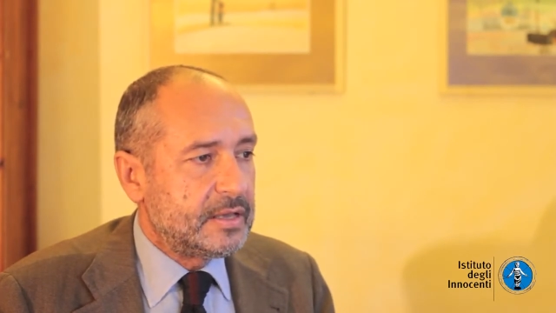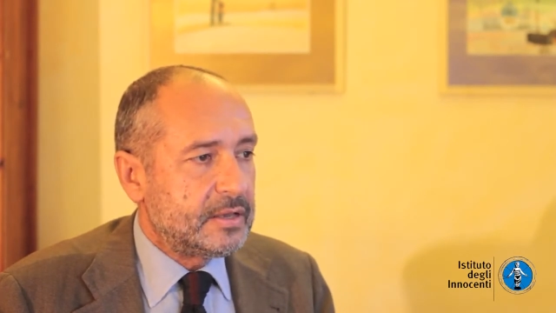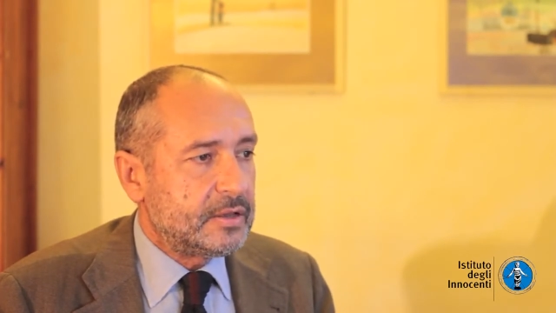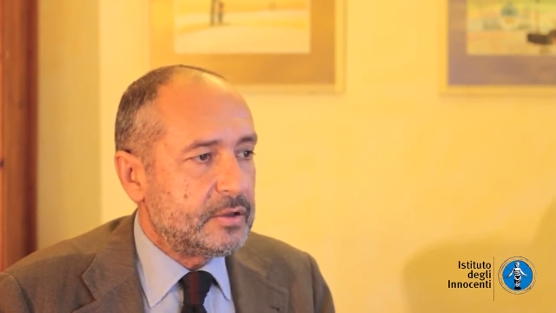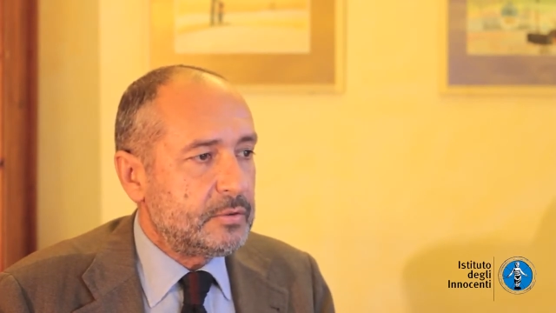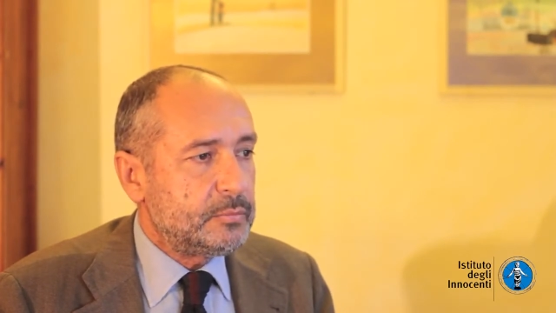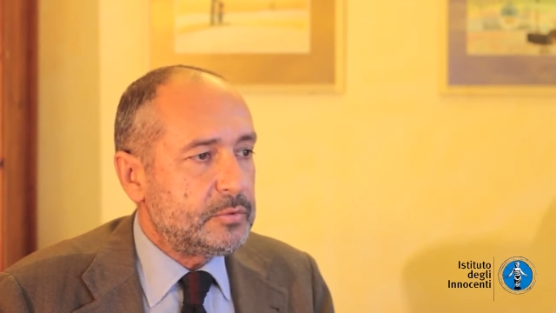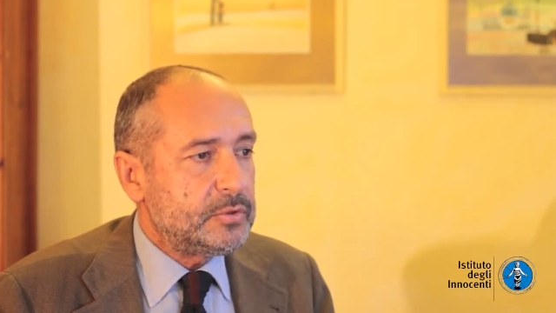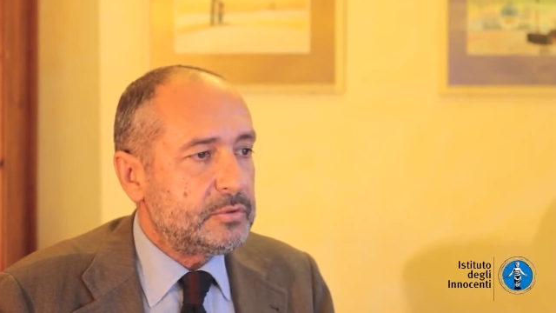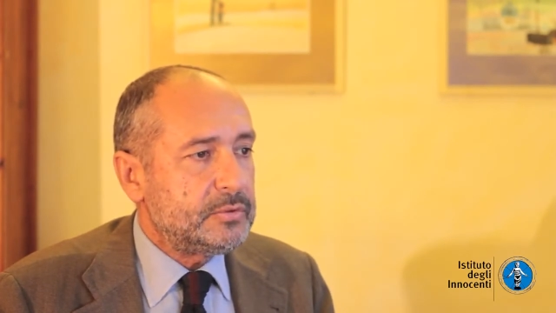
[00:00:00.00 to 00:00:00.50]

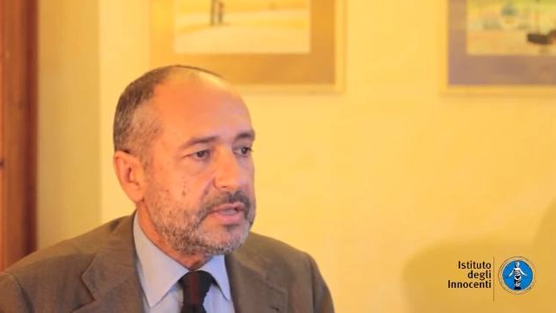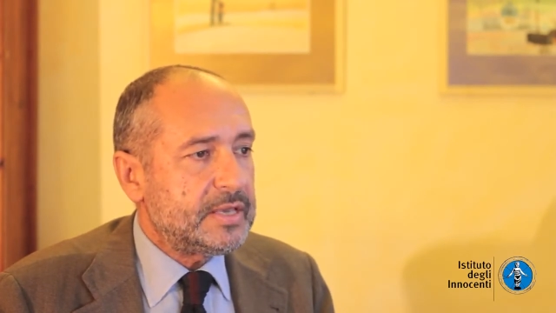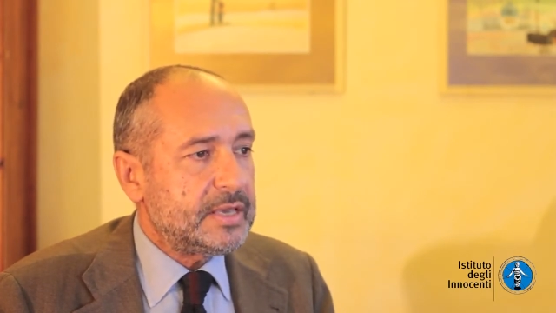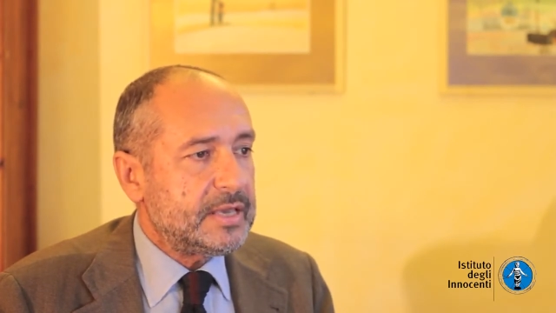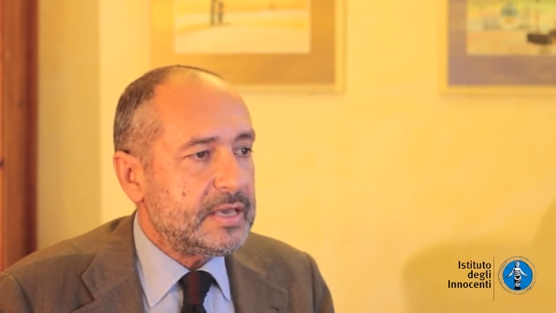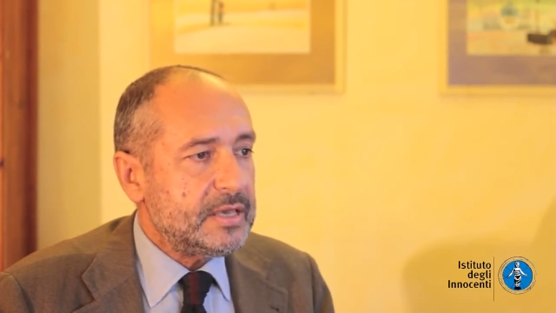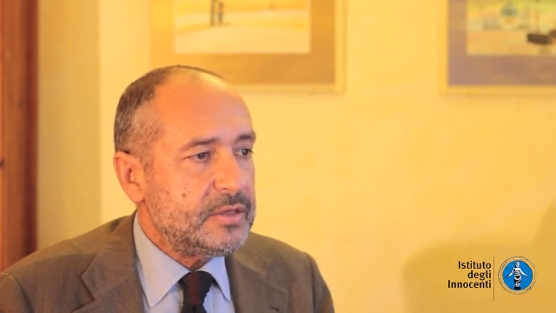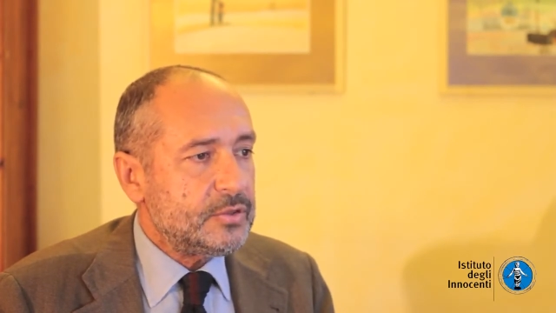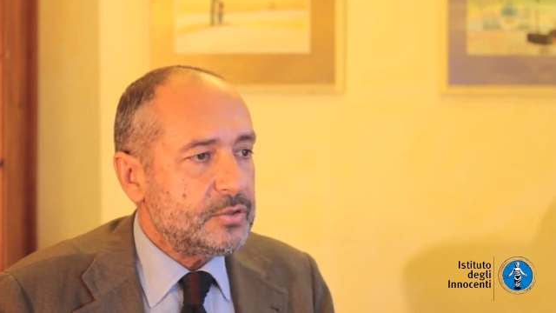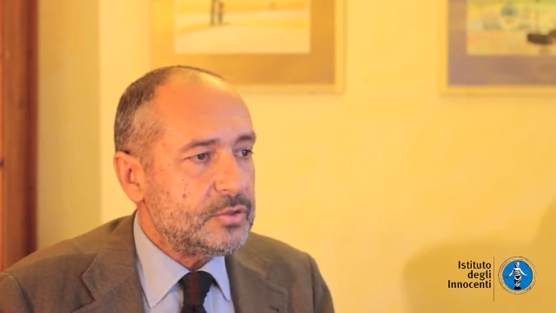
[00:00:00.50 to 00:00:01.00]

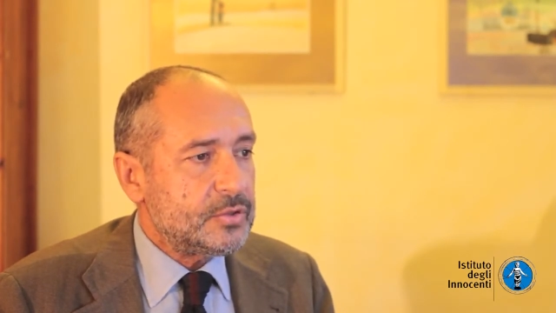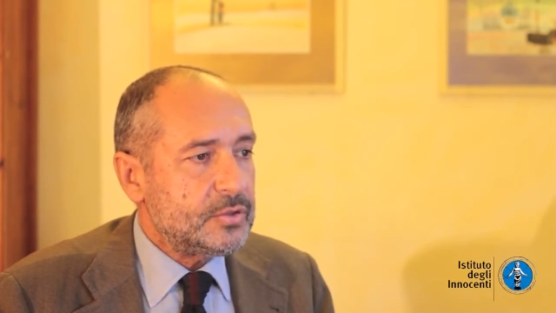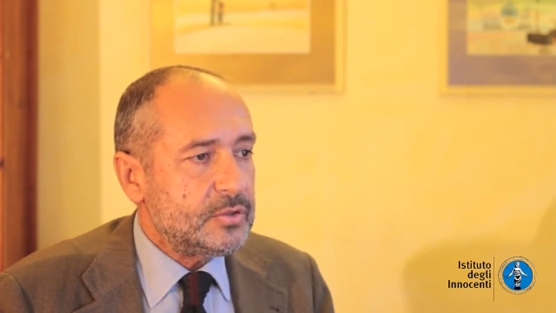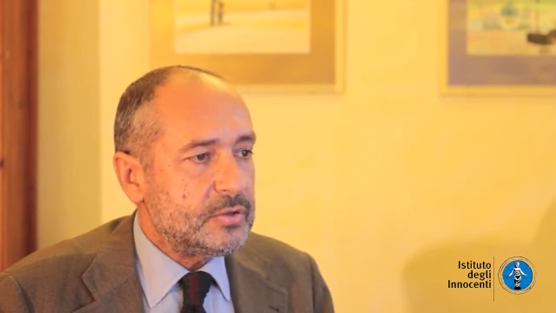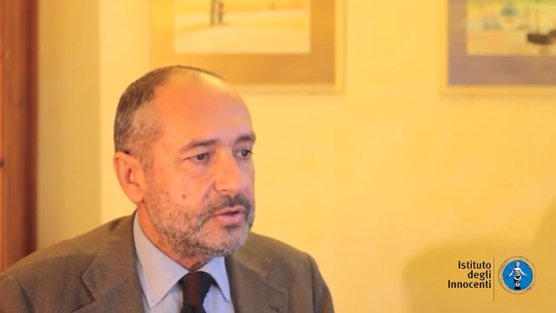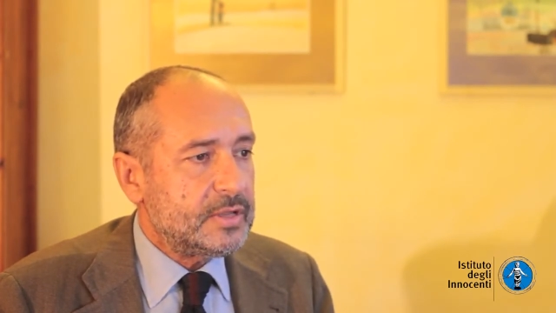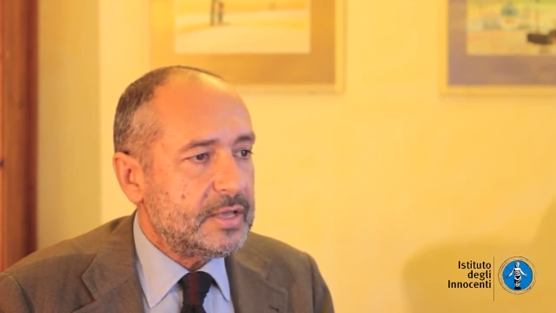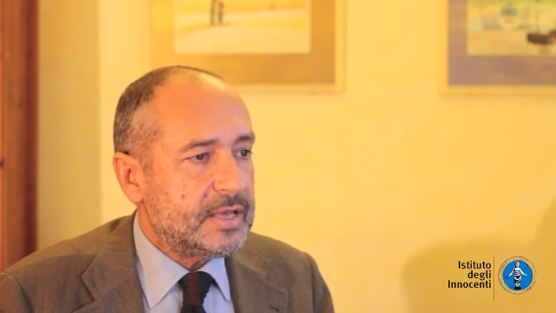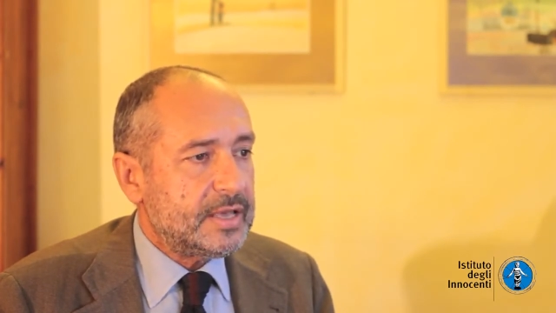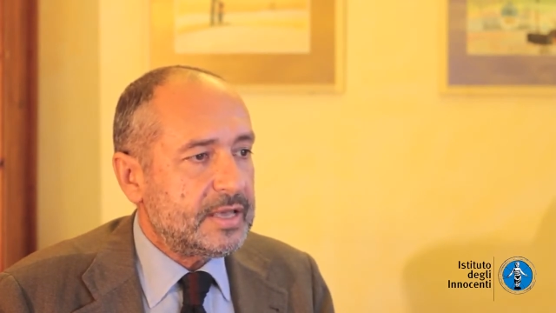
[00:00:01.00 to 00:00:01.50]
communication
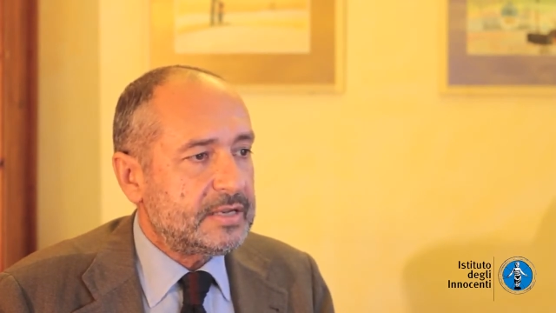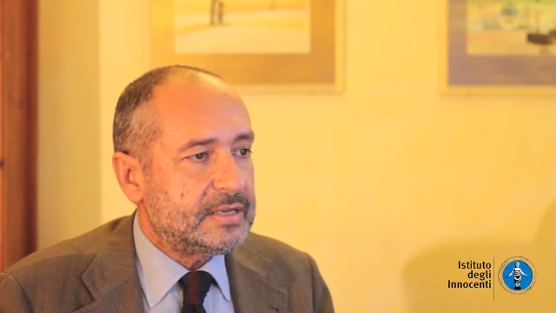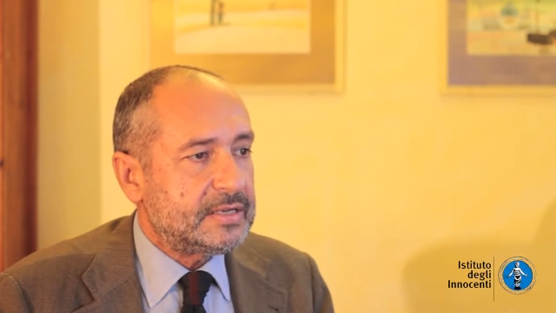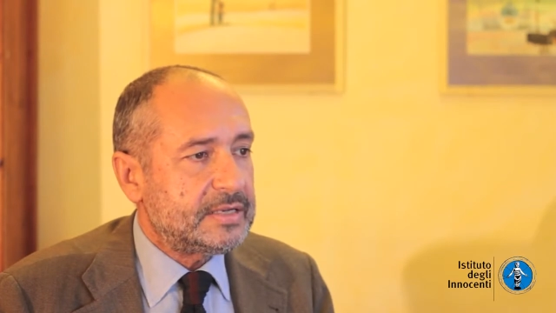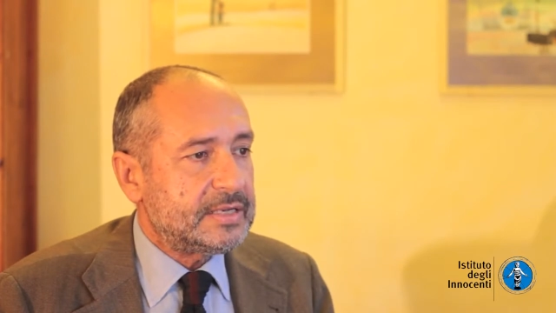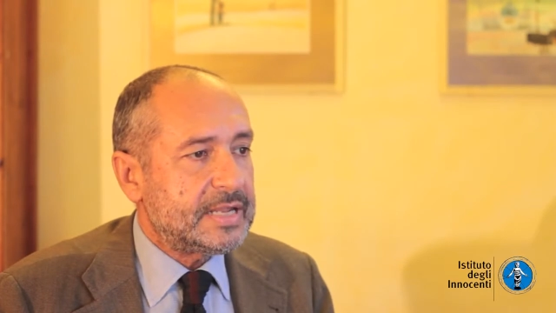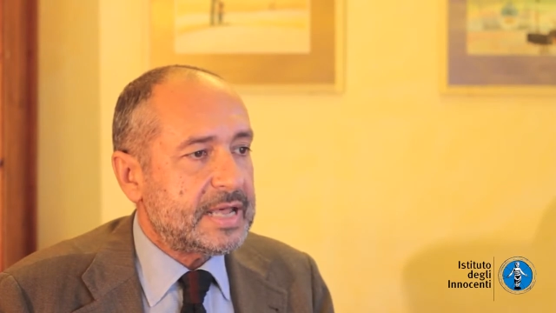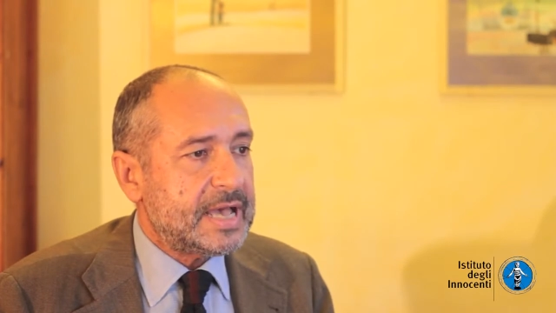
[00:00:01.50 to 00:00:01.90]
and